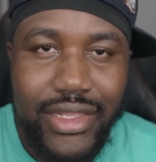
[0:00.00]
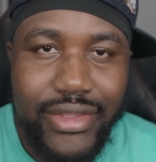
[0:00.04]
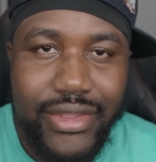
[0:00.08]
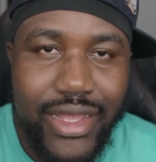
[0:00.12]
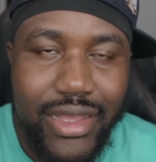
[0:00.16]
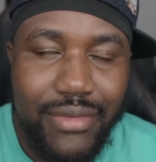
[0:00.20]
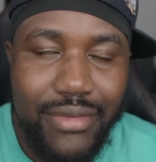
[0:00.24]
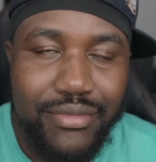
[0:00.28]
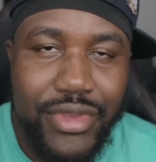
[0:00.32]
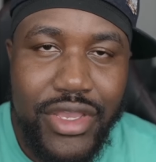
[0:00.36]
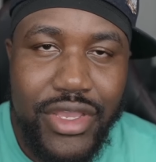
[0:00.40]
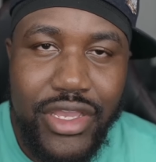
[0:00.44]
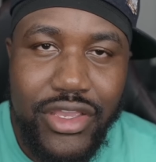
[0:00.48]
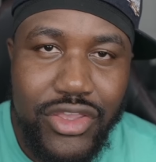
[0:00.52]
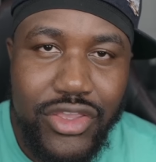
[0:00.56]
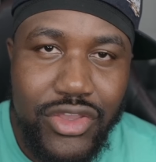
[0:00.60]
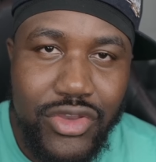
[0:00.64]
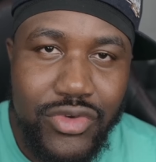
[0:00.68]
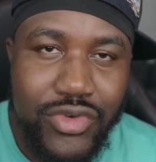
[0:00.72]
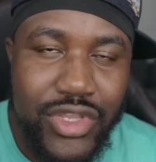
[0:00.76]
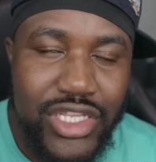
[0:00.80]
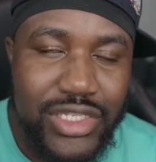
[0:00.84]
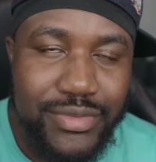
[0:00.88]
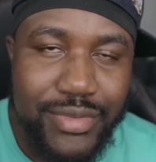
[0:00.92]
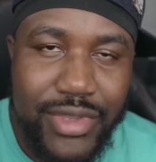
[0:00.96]
that Big
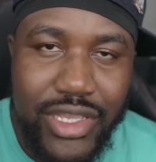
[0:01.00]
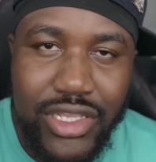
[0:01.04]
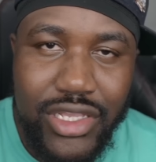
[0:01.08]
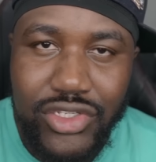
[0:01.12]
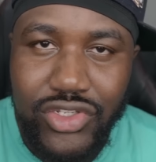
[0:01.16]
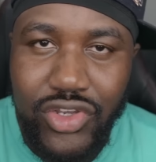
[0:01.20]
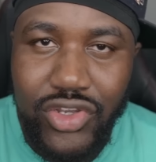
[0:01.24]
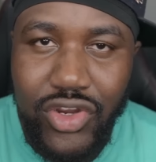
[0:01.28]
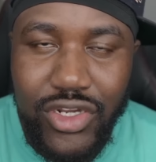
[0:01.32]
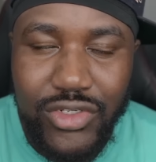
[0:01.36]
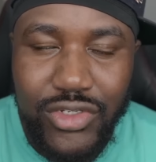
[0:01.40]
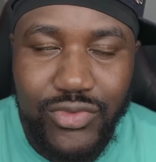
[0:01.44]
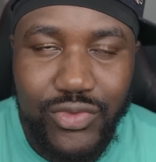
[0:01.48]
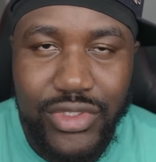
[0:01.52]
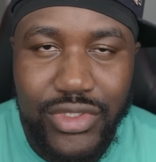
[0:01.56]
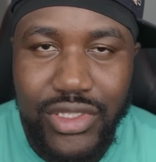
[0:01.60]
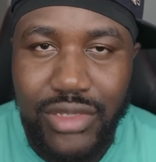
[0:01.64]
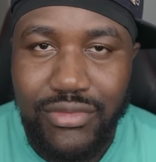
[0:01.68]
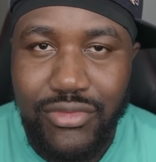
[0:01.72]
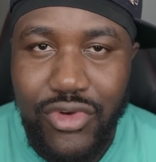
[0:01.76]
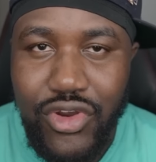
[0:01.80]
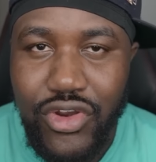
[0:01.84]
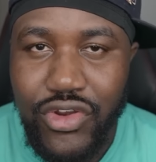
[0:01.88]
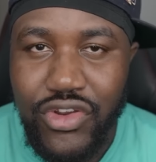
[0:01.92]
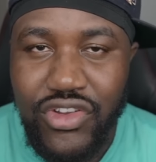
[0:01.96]
U is being charged with the
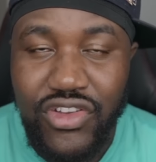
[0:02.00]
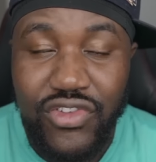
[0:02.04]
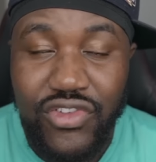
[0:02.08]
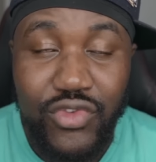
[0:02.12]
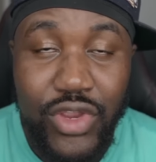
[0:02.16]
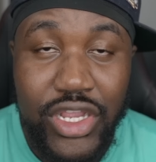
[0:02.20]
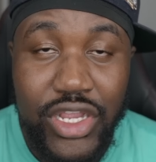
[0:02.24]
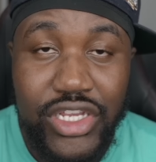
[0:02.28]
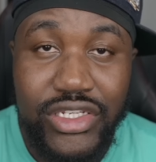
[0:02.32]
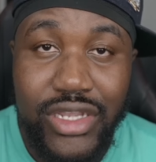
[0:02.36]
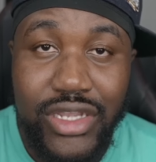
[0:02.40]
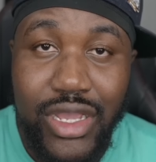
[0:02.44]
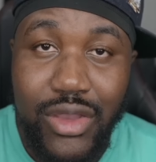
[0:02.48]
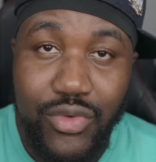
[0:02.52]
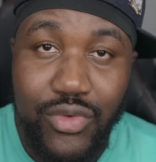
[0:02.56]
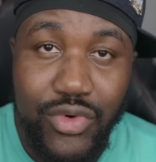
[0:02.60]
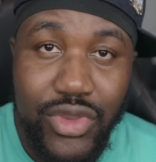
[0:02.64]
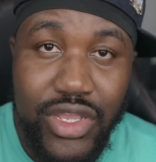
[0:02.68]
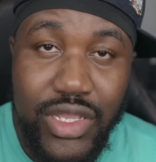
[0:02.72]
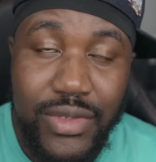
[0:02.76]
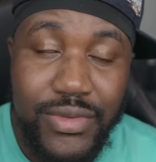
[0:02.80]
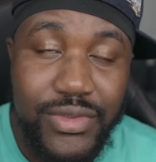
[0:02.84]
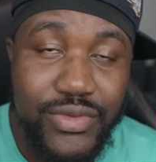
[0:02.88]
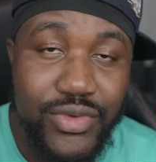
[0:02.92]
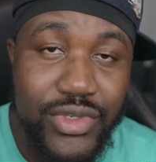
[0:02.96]
murder of Rayshawn
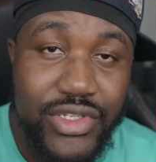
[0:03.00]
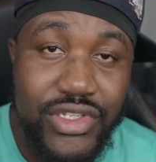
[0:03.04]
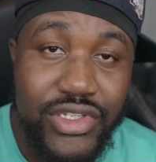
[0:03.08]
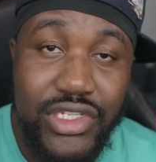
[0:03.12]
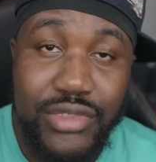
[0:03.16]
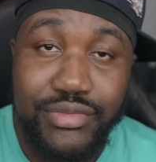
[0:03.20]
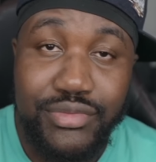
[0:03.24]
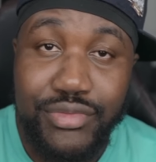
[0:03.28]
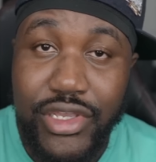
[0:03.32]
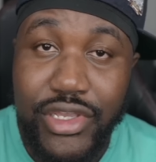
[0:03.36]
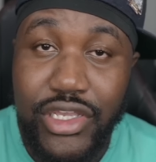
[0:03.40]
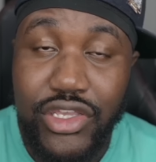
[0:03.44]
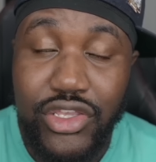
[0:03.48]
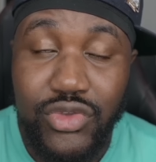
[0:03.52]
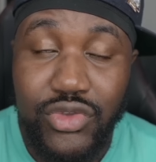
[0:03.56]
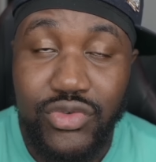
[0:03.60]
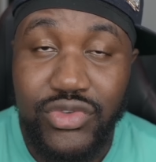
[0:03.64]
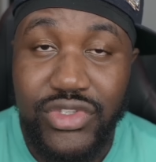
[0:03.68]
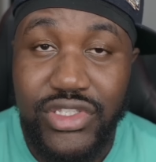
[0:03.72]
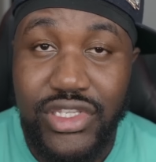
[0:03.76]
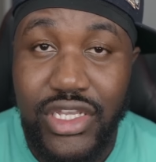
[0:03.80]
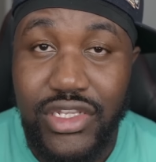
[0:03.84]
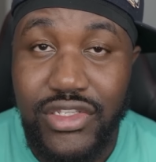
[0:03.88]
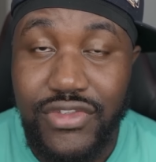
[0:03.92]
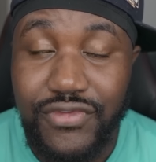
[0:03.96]
Williams, which is Big
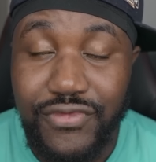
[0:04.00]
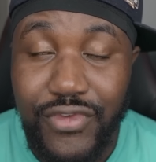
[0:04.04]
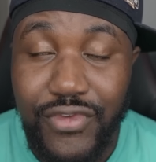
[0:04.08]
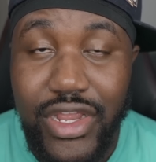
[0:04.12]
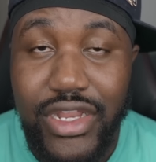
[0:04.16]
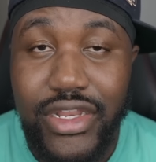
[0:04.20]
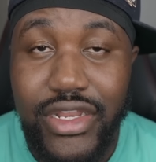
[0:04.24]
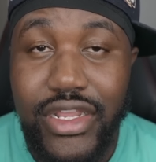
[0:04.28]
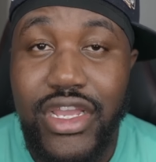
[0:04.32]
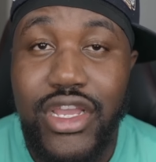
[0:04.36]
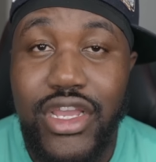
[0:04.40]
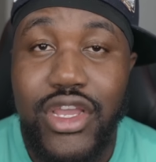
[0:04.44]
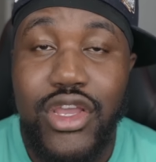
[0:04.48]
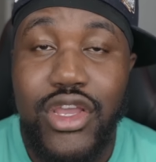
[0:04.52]
U's son's friend.